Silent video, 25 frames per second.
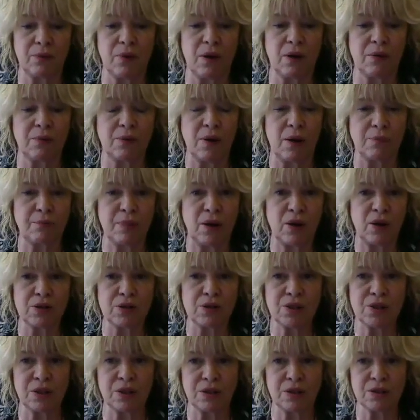a
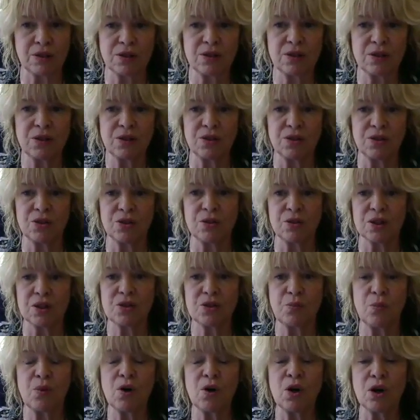person to do
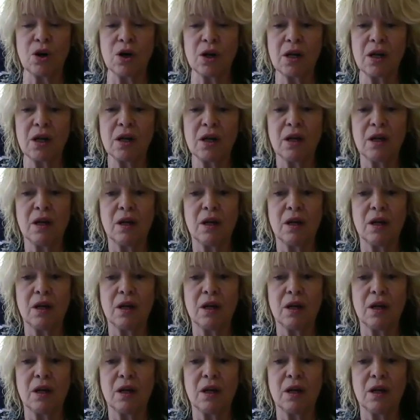this work,